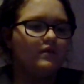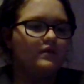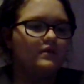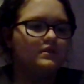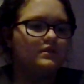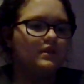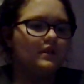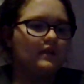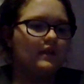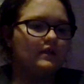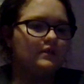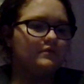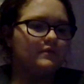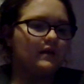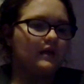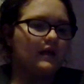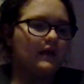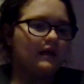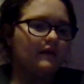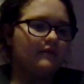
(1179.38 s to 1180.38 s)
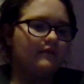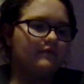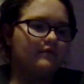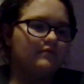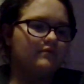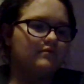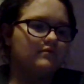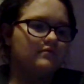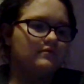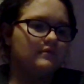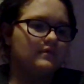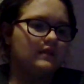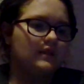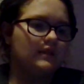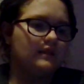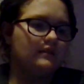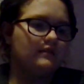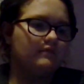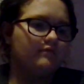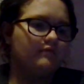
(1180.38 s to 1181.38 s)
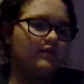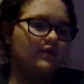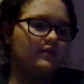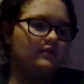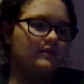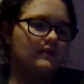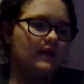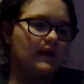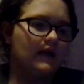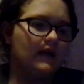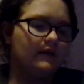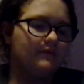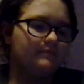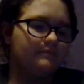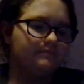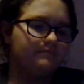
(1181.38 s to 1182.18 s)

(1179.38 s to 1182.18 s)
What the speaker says: So that's why I wrote that.